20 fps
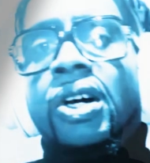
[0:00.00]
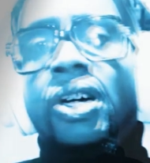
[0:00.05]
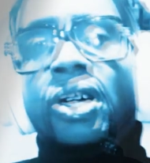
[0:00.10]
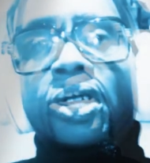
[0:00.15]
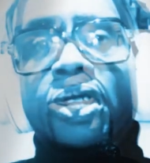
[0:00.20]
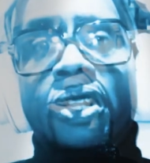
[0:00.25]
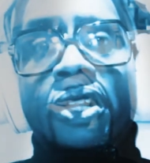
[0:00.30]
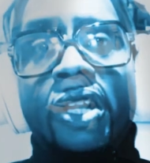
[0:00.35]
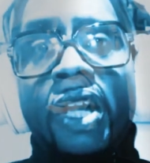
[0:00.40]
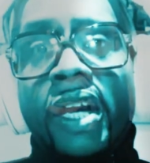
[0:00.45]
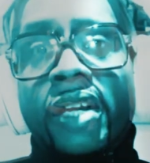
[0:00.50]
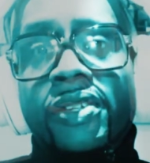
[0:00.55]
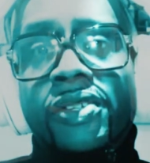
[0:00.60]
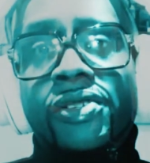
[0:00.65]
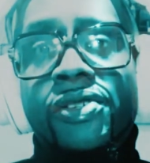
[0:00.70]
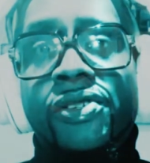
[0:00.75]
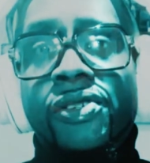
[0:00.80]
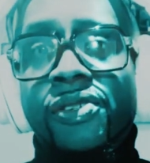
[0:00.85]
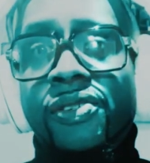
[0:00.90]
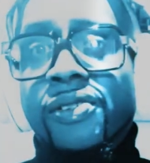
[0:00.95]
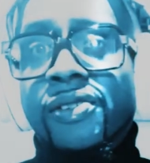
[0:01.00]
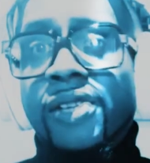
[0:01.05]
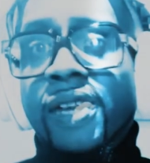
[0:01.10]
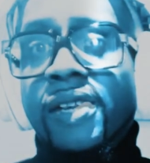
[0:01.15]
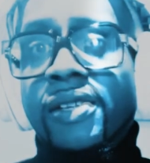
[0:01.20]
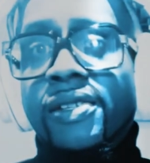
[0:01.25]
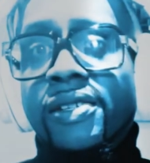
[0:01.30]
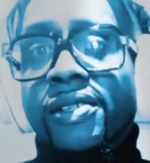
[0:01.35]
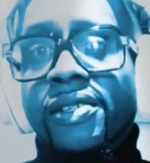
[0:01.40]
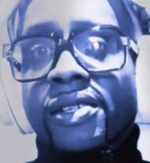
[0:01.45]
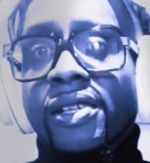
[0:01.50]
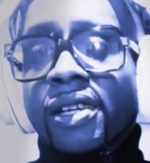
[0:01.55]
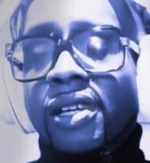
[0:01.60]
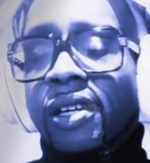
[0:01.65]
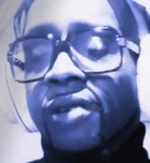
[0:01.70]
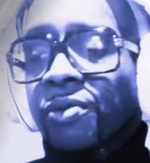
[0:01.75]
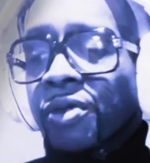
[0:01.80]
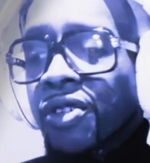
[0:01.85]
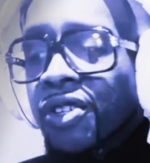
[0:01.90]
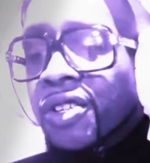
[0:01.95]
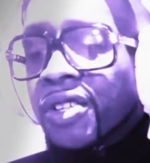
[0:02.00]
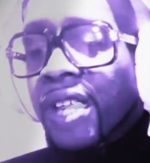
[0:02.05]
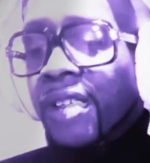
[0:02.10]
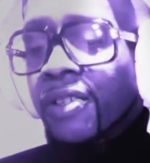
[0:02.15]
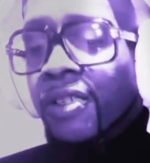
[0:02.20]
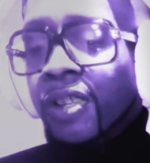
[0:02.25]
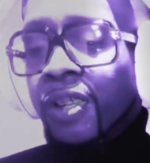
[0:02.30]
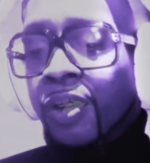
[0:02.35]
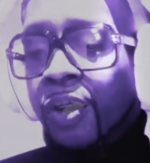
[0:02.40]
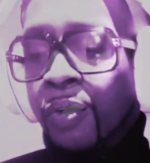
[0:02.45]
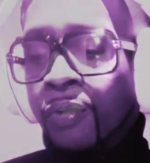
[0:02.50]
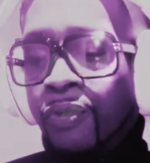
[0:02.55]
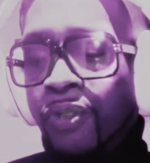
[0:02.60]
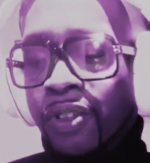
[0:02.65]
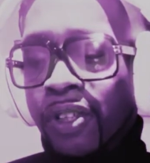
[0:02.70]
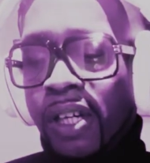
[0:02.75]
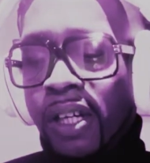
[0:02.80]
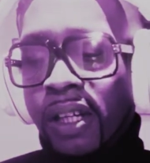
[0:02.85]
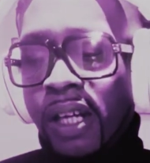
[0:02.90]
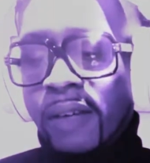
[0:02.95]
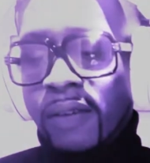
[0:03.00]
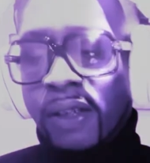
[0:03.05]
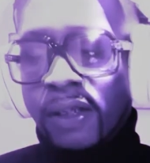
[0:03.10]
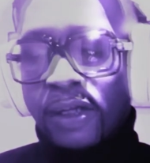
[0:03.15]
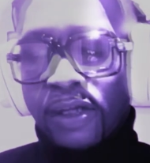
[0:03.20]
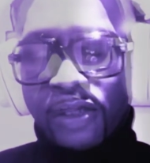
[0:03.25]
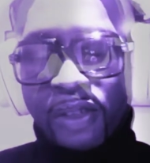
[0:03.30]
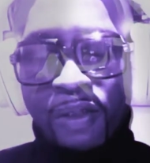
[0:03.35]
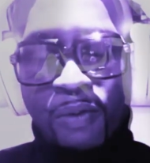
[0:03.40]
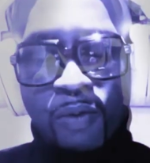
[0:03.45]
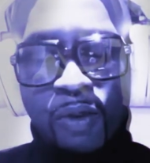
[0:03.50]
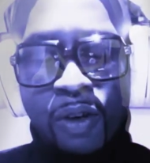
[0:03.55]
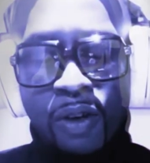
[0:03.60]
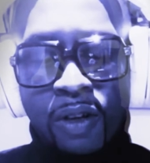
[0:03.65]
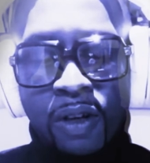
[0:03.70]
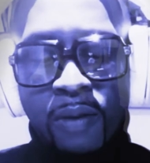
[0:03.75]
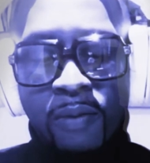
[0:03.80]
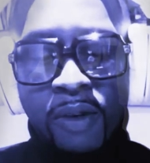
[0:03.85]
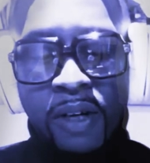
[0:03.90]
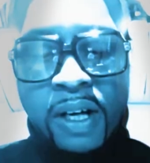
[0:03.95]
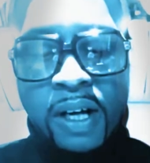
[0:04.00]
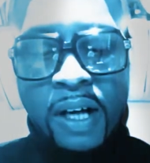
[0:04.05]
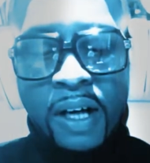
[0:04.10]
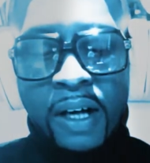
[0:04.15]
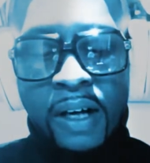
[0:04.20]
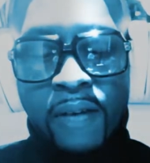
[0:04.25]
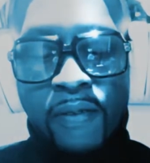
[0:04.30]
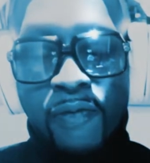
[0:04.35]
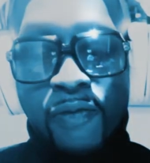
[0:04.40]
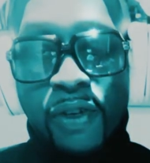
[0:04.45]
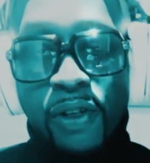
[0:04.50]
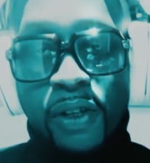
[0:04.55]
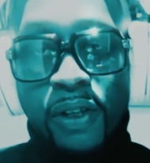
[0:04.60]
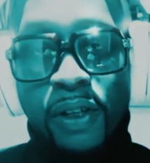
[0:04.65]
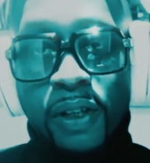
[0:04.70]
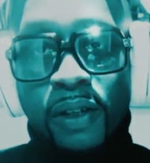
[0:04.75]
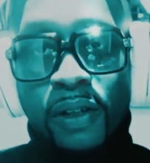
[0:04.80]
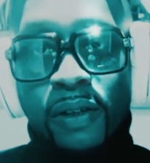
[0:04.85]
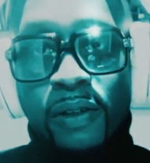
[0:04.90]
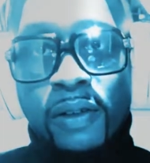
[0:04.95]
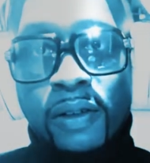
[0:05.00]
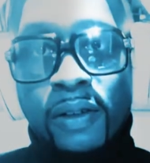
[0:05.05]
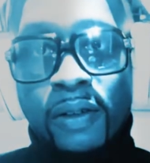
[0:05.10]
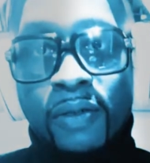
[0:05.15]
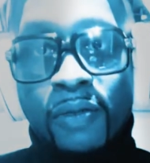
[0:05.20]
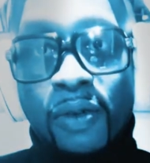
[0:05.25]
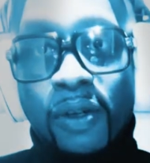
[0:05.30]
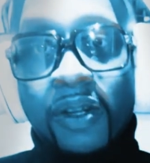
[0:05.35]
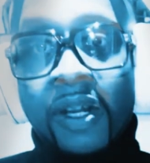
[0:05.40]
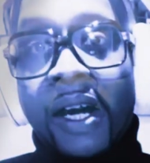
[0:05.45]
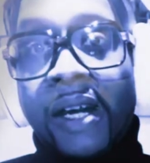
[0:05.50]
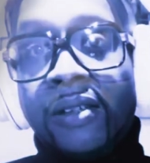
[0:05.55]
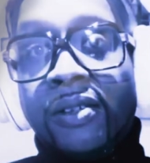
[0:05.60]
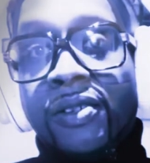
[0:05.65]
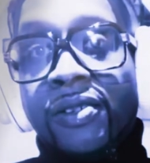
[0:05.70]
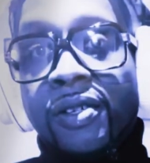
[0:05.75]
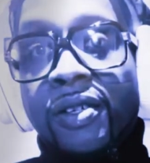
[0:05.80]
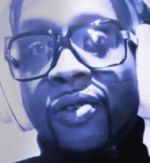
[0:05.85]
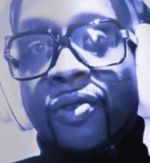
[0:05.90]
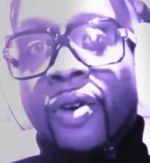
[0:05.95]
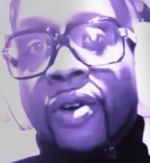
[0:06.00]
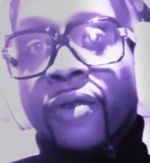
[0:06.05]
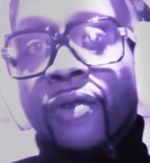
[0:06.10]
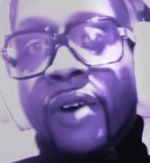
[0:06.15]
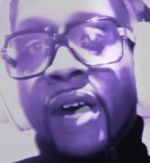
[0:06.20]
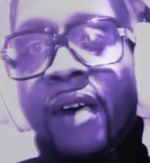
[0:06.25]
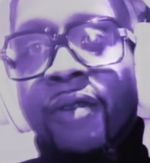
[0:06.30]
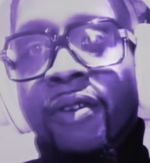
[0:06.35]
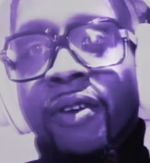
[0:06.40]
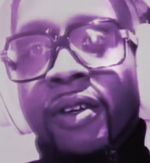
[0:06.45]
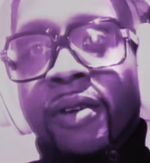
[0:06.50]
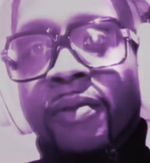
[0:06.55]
let's just see. We just have to hope for dear life that this can work, but I really would like to see all 5 of them.